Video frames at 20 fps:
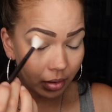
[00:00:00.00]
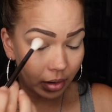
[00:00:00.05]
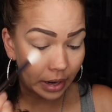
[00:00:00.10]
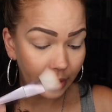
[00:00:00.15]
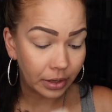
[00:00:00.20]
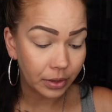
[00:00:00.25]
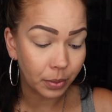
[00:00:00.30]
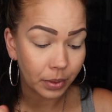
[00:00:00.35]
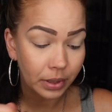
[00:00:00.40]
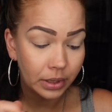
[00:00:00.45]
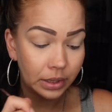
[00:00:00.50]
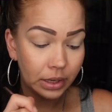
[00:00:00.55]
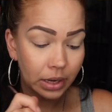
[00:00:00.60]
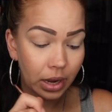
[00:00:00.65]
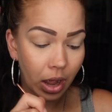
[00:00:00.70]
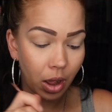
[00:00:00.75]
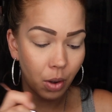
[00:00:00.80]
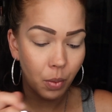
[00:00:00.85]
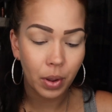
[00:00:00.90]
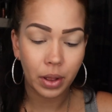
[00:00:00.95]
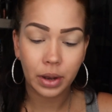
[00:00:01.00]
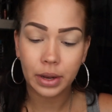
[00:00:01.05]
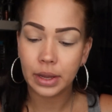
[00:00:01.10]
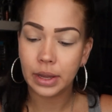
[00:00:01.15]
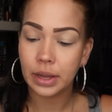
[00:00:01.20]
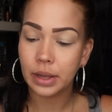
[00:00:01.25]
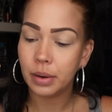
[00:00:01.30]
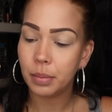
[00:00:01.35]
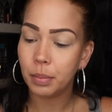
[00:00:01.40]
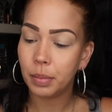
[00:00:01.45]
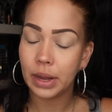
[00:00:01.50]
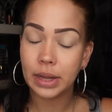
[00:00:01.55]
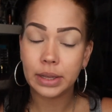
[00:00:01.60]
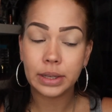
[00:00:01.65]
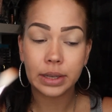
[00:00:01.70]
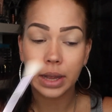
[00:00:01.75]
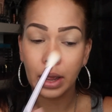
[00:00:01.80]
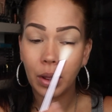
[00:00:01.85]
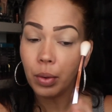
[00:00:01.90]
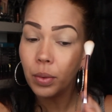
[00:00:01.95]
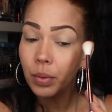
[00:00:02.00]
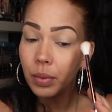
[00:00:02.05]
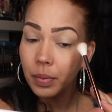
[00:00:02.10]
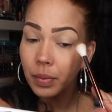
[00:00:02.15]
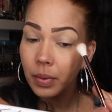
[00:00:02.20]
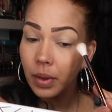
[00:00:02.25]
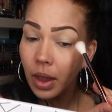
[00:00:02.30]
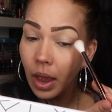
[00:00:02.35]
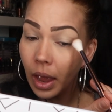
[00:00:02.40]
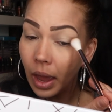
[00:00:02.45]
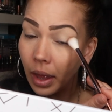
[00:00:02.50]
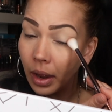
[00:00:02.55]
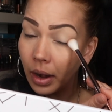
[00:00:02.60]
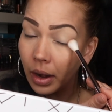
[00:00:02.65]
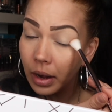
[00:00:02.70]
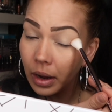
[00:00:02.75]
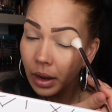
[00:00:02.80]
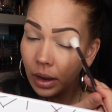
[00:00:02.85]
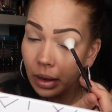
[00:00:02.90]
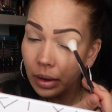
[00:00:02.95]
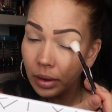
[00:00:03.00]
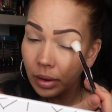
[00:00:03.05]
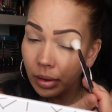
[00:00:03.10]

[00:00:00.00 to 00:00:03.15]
to see how well it blends out. And